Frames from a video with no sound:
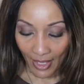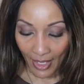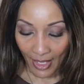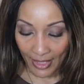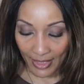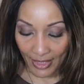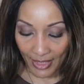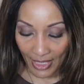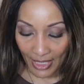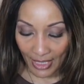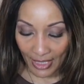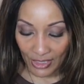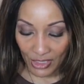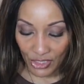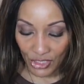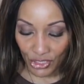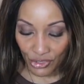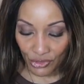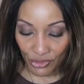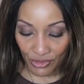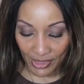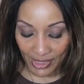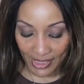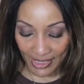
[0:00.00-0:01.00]
And then
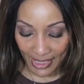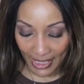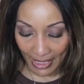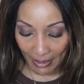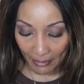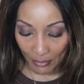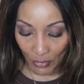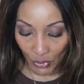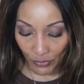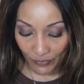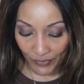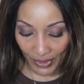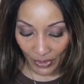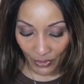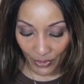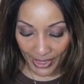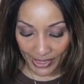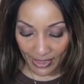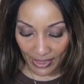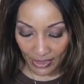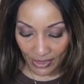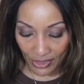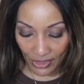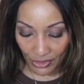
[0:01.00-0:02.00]
Tuesday, moving
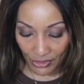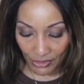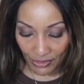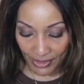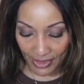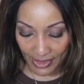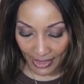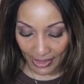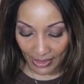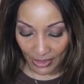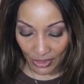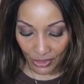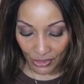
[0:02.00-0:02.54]
on to Tuesday.